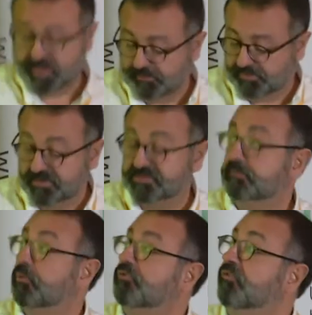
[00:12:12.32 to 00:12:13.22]
main
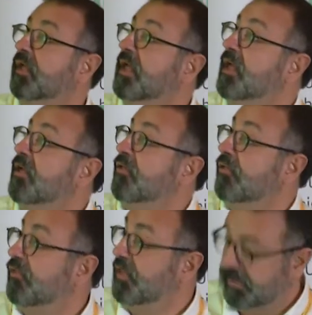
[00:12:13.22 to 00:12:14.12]
principles.
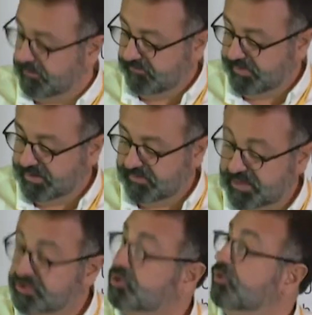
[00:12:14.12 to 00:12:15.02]
The
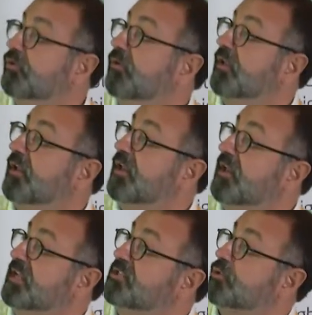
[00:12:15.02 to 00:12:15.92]
validation
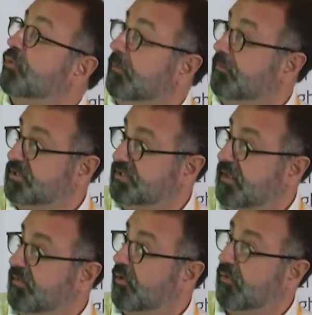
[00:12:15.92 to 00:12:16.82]
needs to
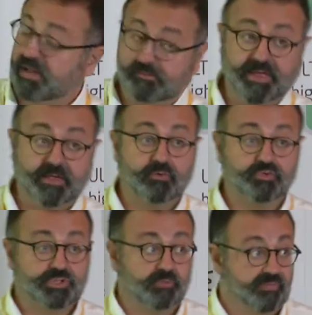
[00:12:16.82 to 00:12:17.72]
represent the right
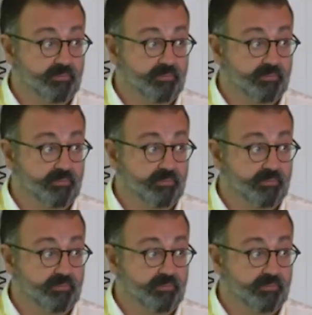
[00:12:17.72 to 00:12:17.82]
biology of